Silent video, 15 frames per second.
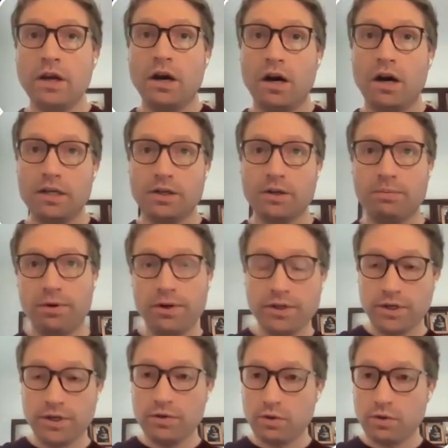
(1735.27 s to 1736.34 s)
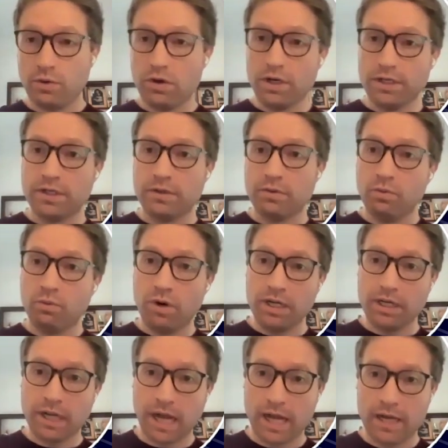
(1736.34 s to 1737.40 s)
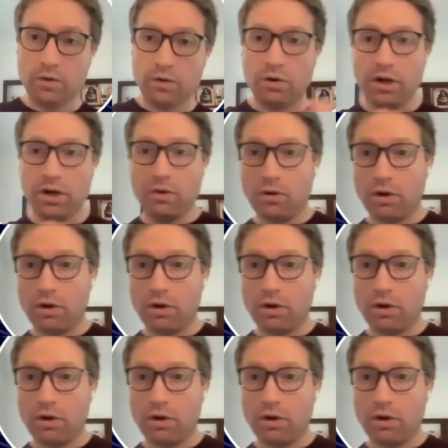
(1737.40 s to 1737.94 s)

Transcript: ought to push you towards one category